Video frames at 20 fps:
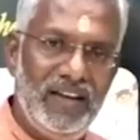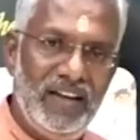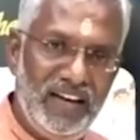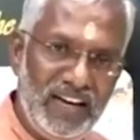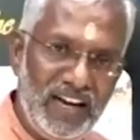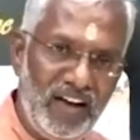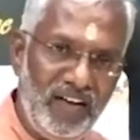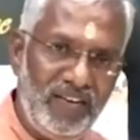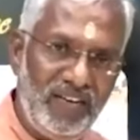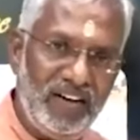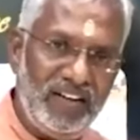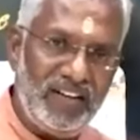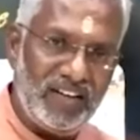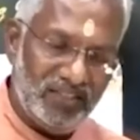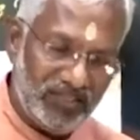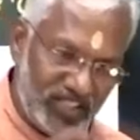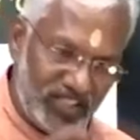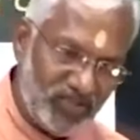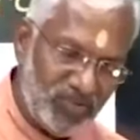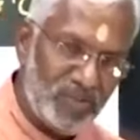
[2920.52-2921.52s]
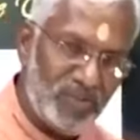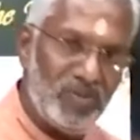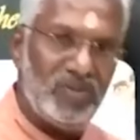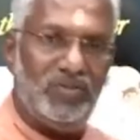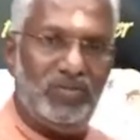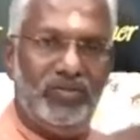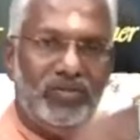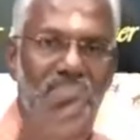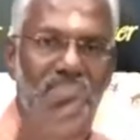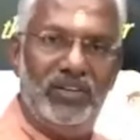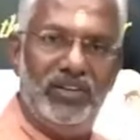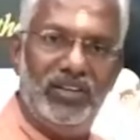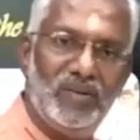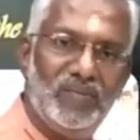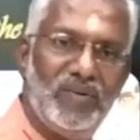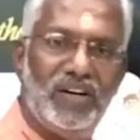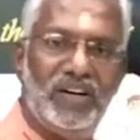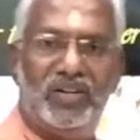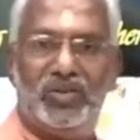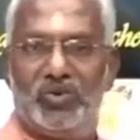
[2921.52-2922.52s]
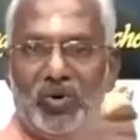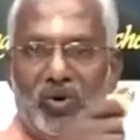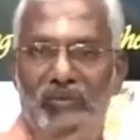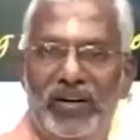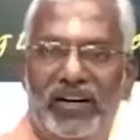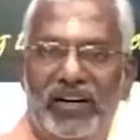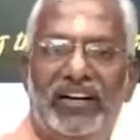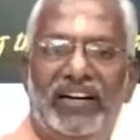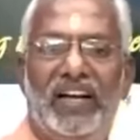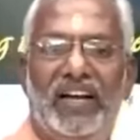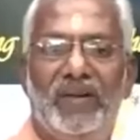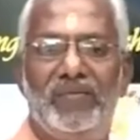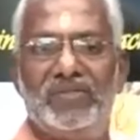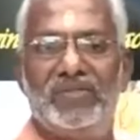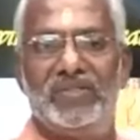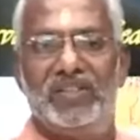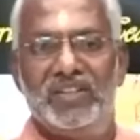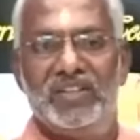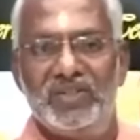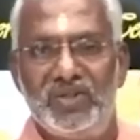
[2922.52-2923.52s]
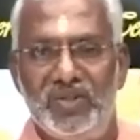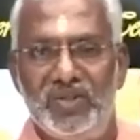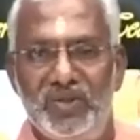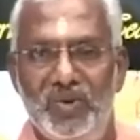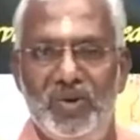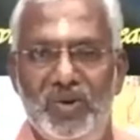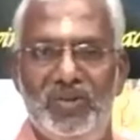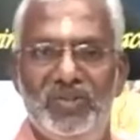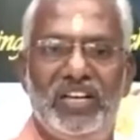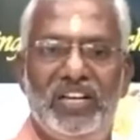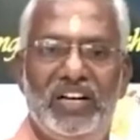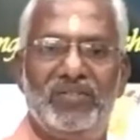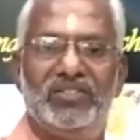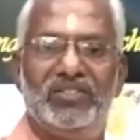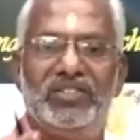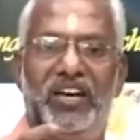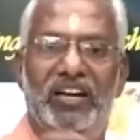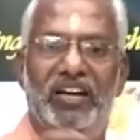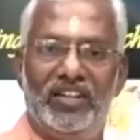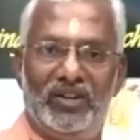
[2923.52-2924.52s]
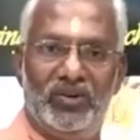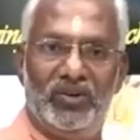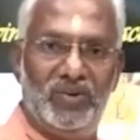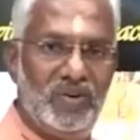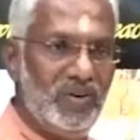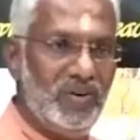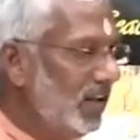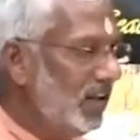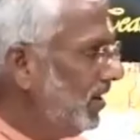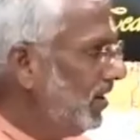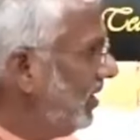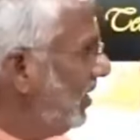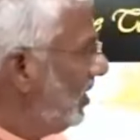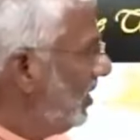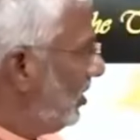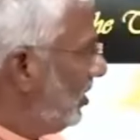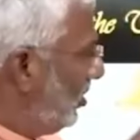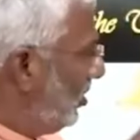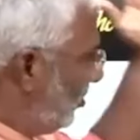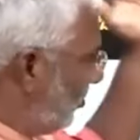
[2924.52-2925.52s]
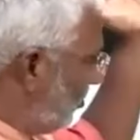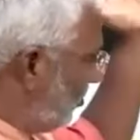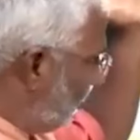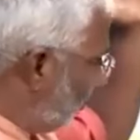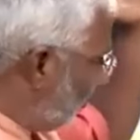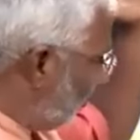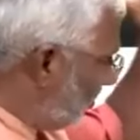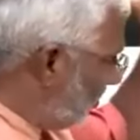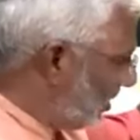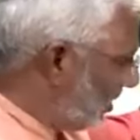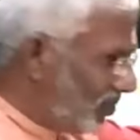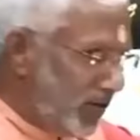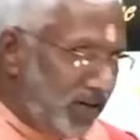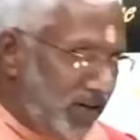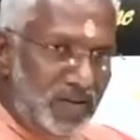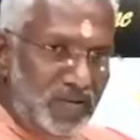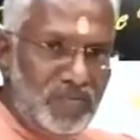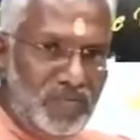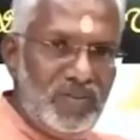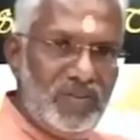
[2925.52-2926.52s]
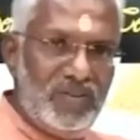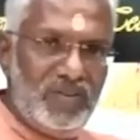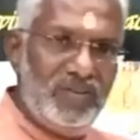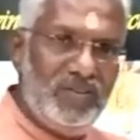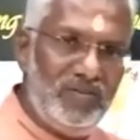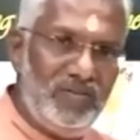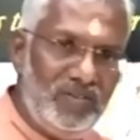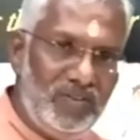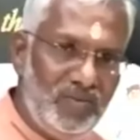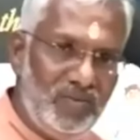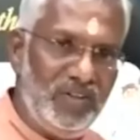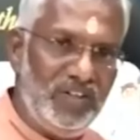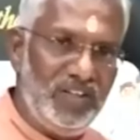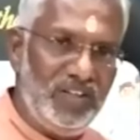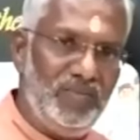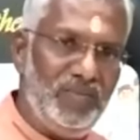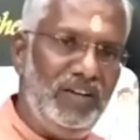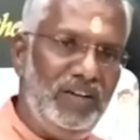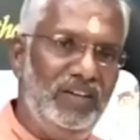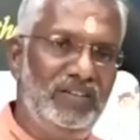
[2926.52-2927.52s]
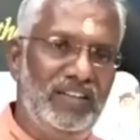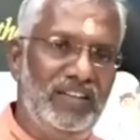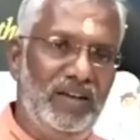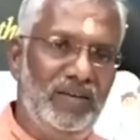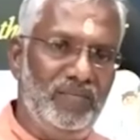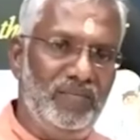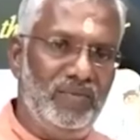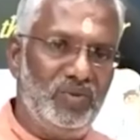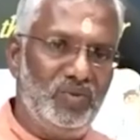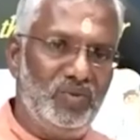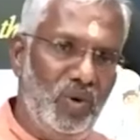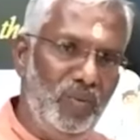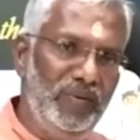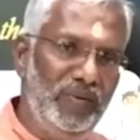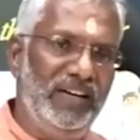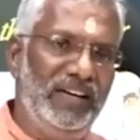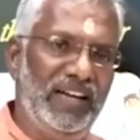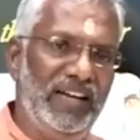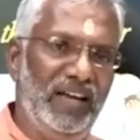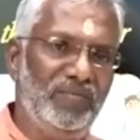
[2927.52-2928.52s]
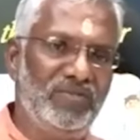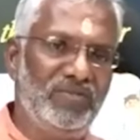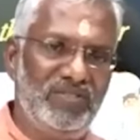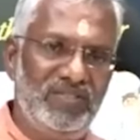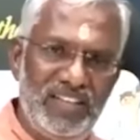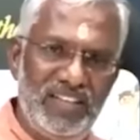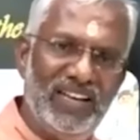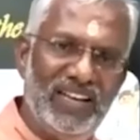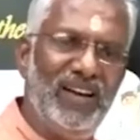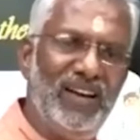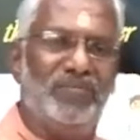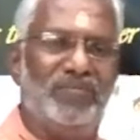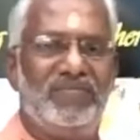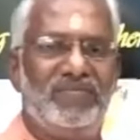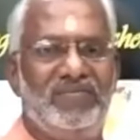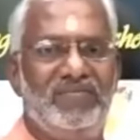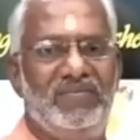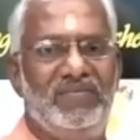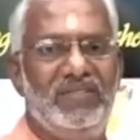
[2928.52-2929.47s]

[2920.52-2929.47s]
In our case, even though we remain so many times, there is no service attitude. You remind them so many times, they come.